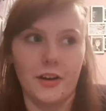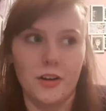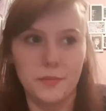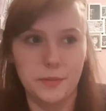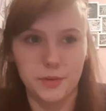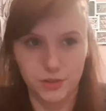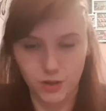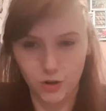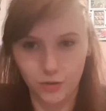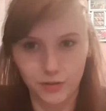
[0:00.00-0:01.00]
Can't remember what it's
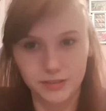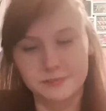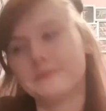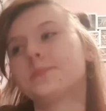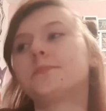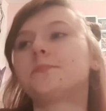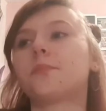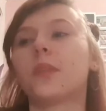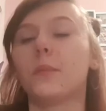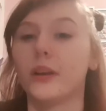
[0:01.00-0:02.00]
called,
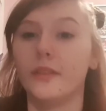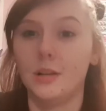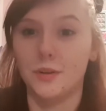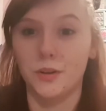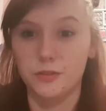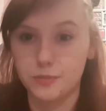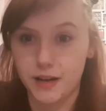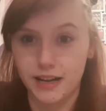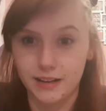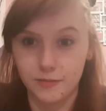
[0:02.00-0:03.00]
but I really want to go to
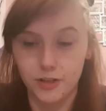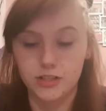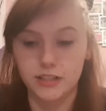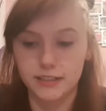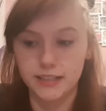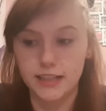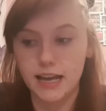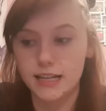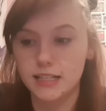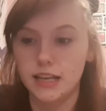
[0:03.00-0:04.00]
Japan and watch and see
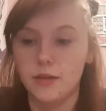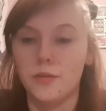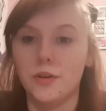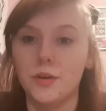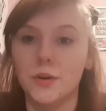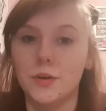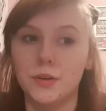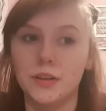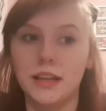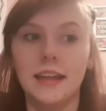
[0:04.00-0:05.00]
that. I want to
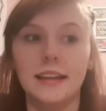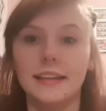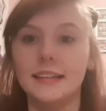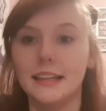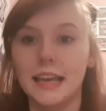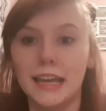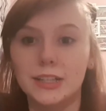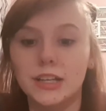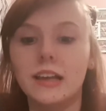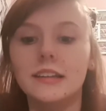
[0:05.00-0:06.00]
go like see the
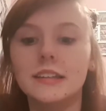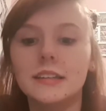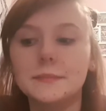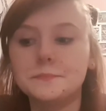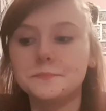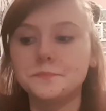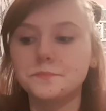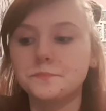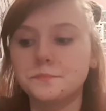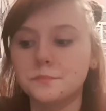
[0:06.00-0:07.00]
geishas,
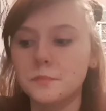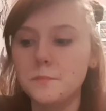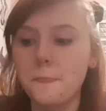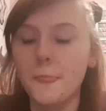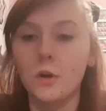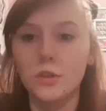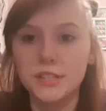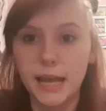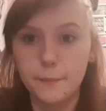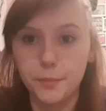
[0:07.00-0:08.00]
go to
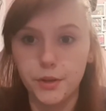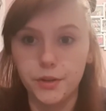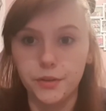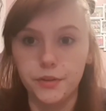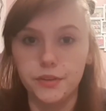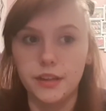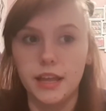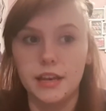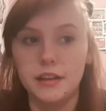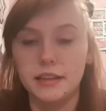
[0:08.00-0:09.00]
the temples
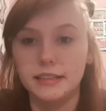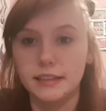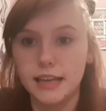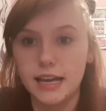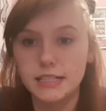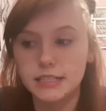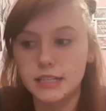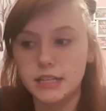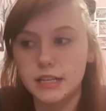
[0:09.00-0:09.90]
and things like that.